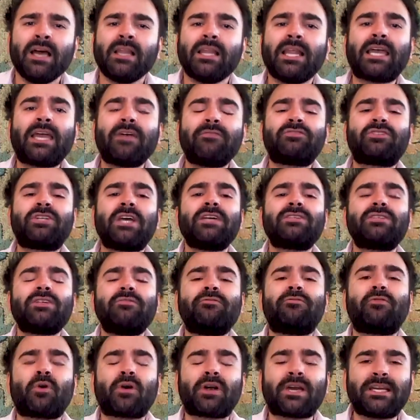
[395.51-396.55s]
Like if Jason
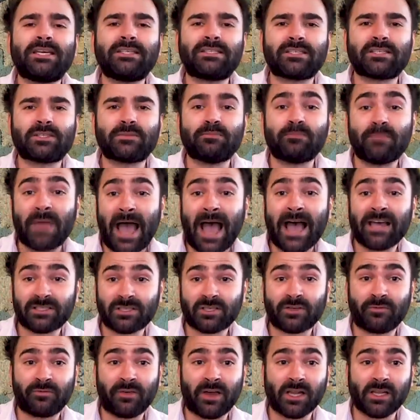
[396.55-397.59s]
Voorhees'
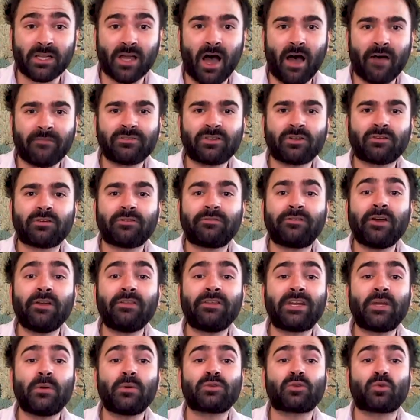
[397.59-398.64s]
mask fell off to reveal
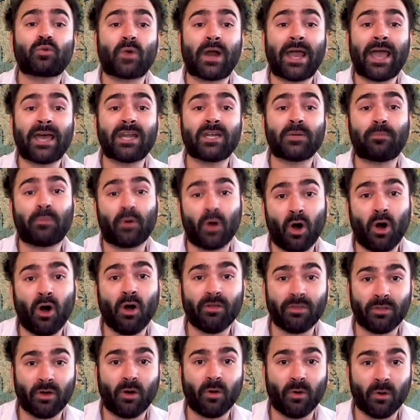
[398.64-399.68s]
that he was Rand
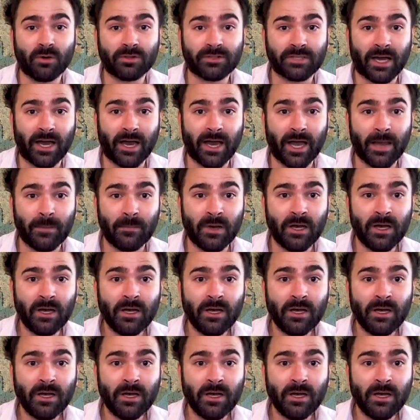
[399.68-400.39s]
Paul the whole time.